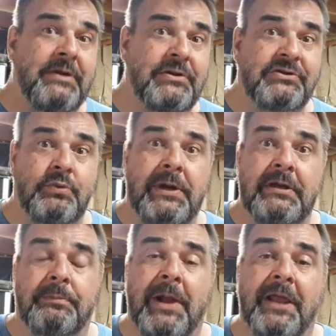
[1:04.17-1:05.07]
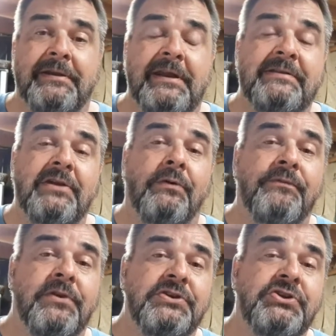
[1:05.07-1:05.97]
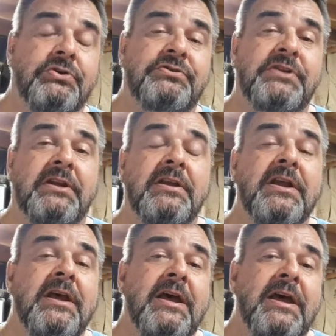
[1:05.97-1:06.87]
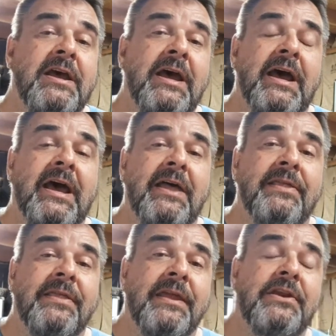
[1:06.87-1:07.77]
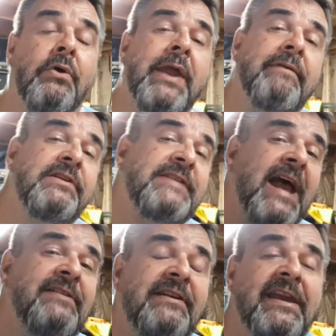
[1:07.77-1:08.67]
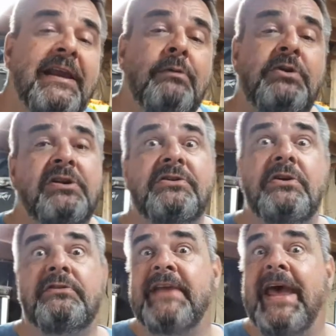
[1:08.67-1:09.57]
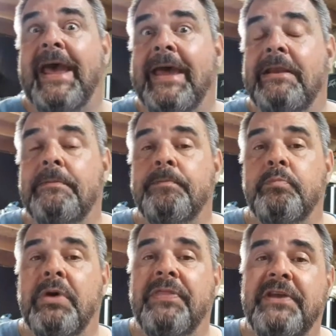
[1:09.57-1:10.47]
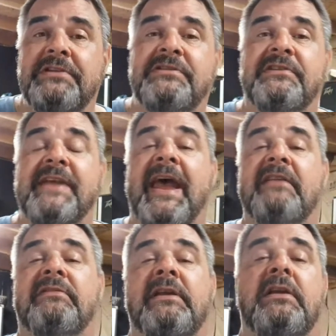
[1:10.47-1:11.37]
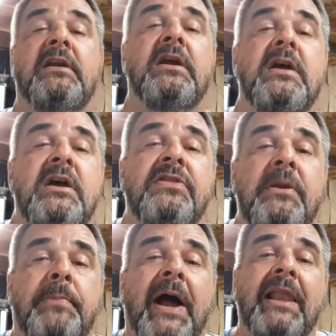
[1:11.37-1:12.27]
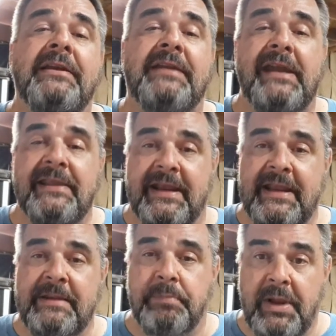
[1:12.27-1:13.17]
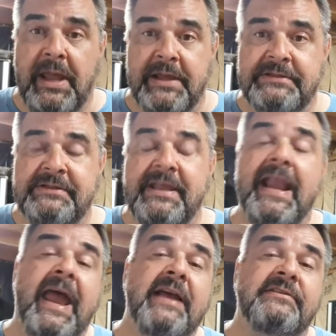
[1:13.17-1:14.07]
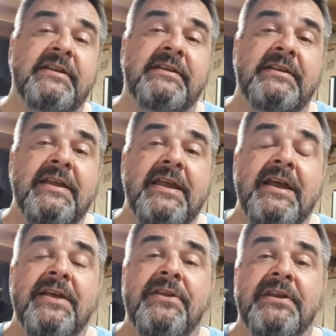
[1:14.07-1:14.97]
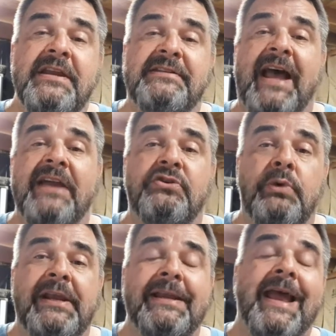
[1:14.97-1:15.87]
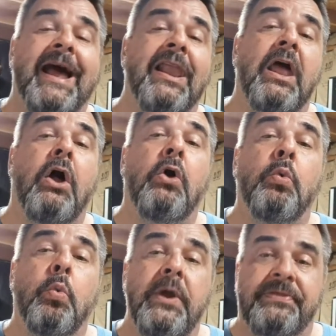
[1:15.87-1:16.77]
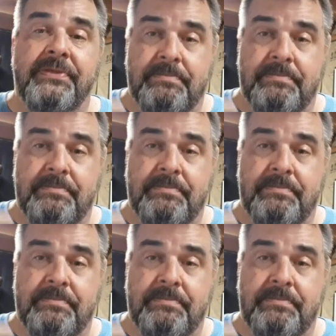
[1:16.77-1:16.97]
just regular Poly T, so for the shirts that don't have the sizing in it, we just use that. But this is actually the Poly T that Plus that has the desizer in it, along with